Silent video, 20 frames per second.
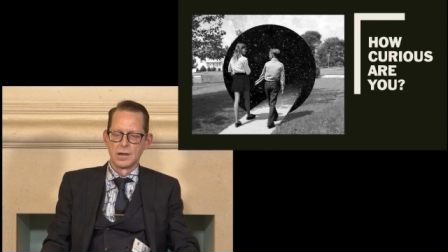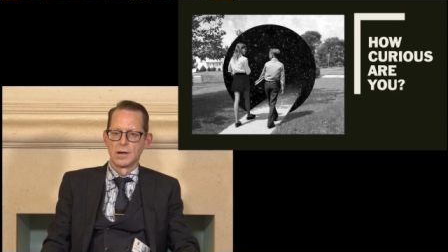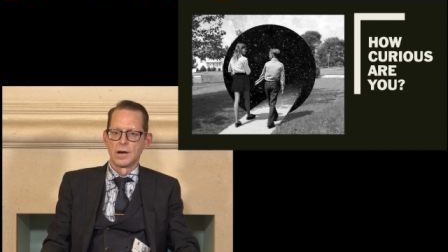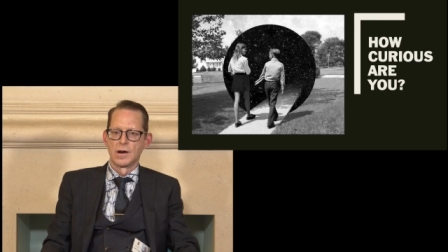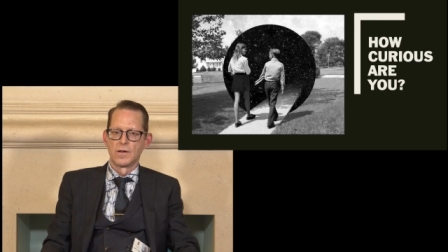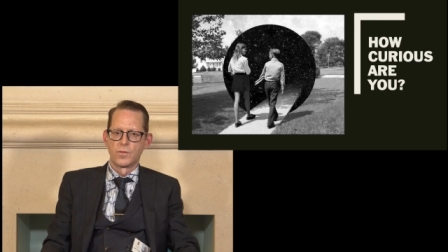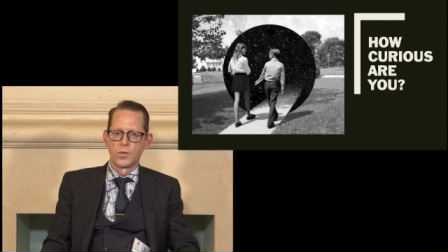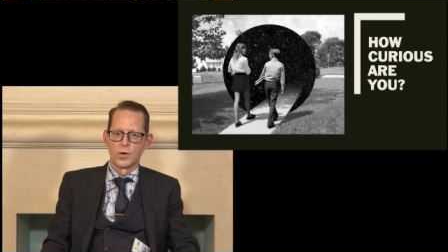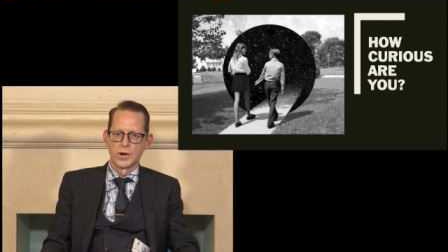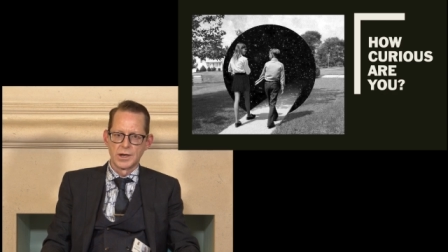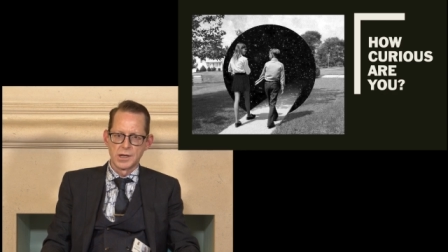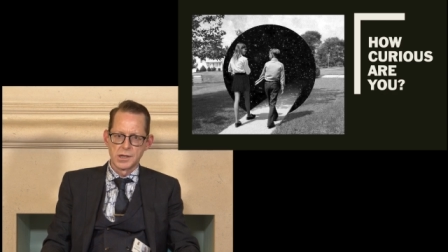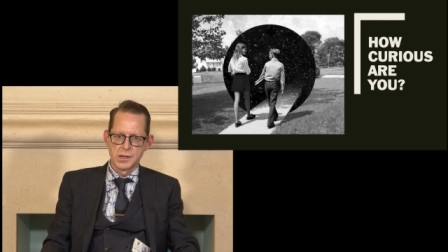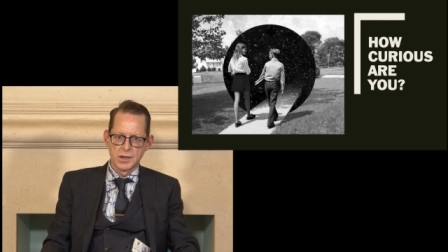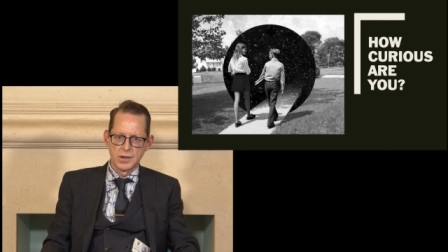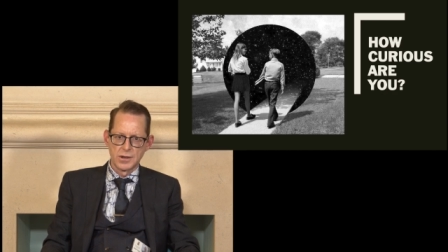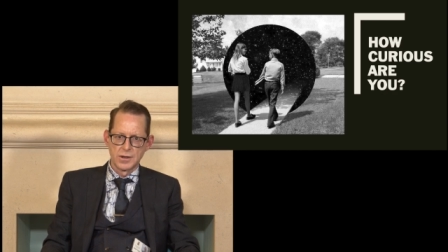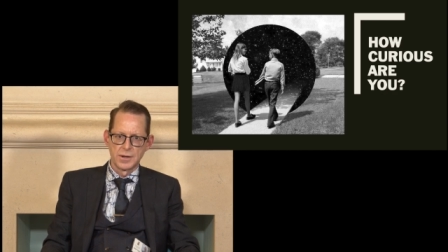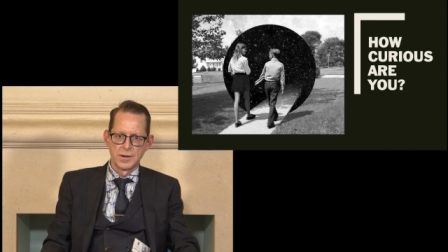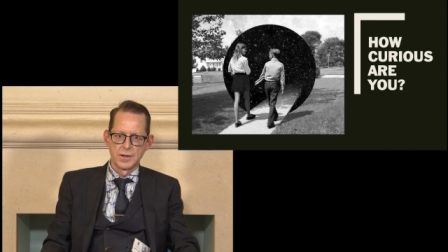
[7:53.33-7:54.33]
of what is
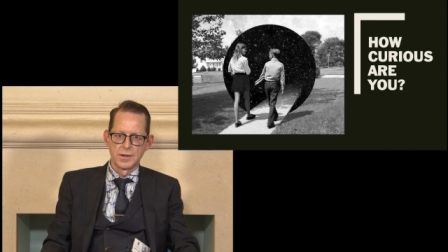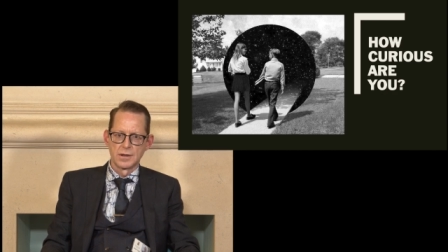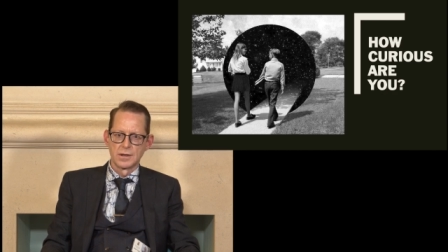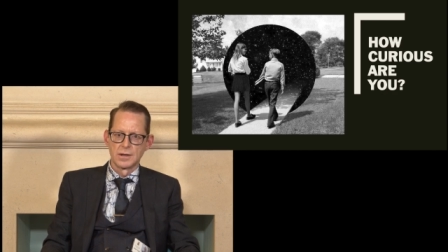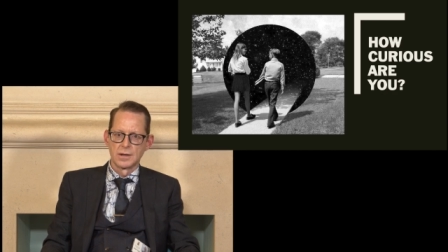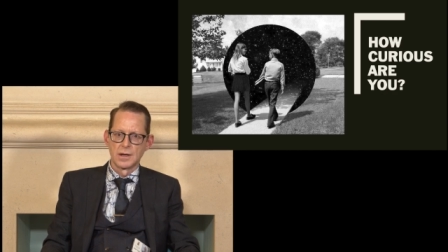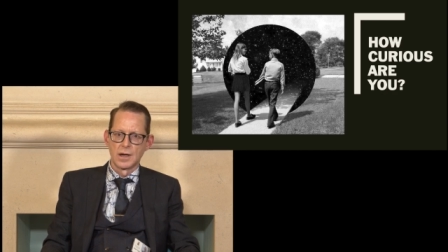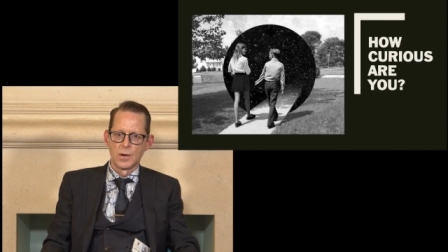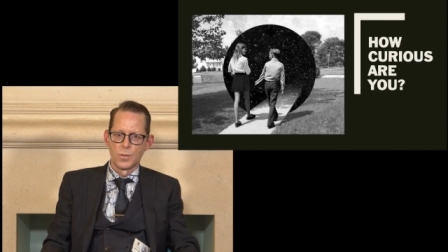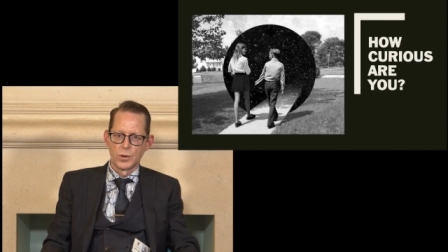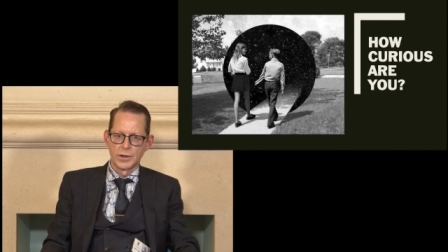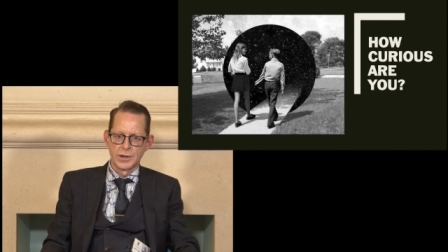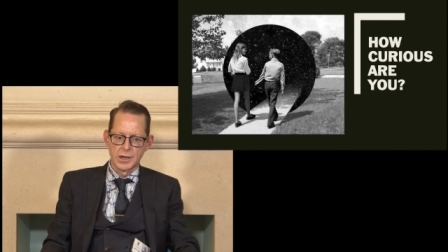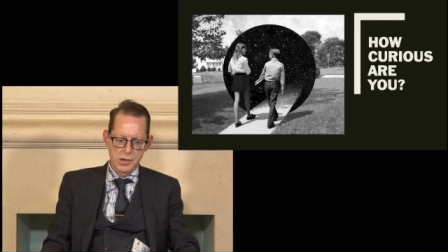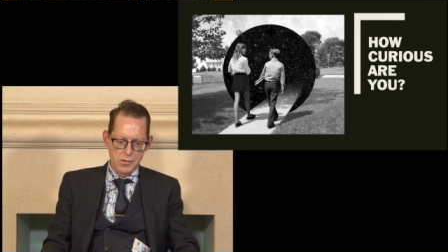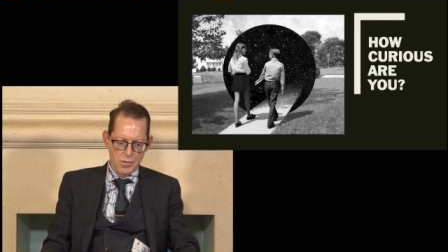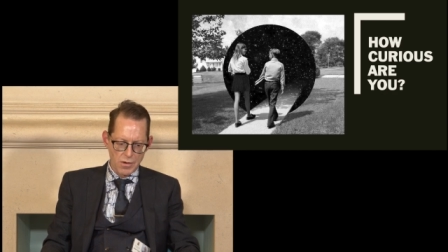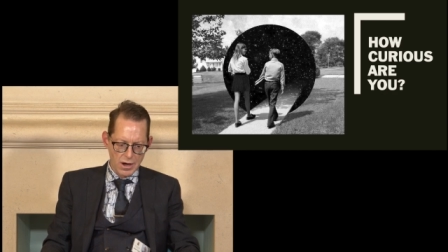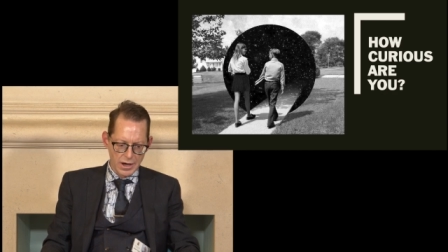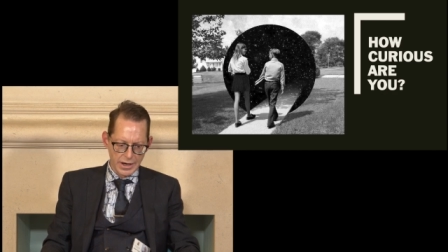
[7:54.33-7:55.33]
good and what
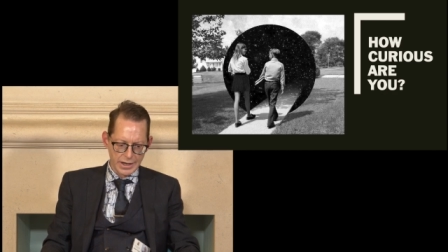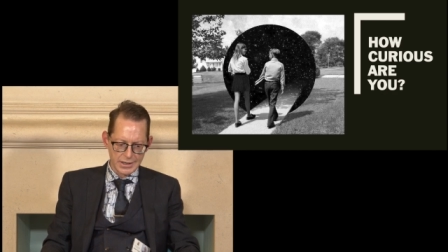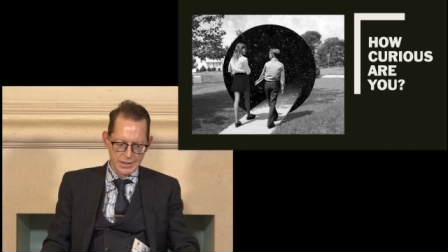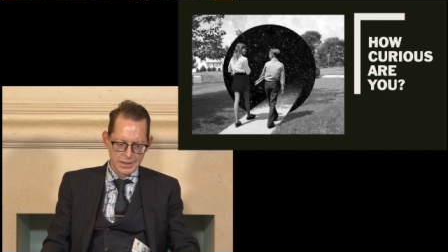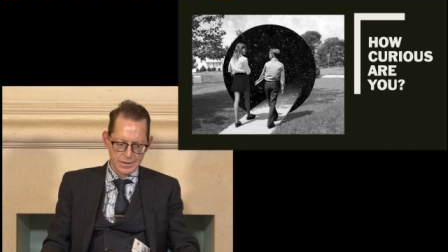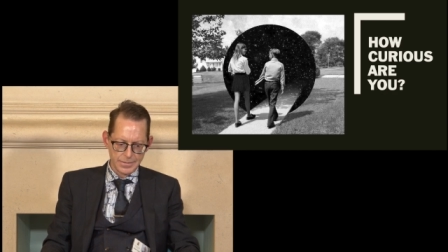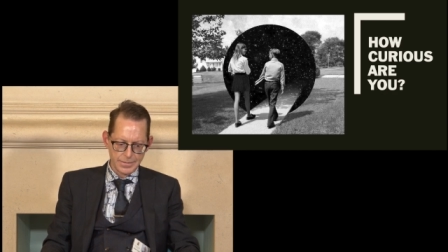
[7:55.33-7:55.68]
is right,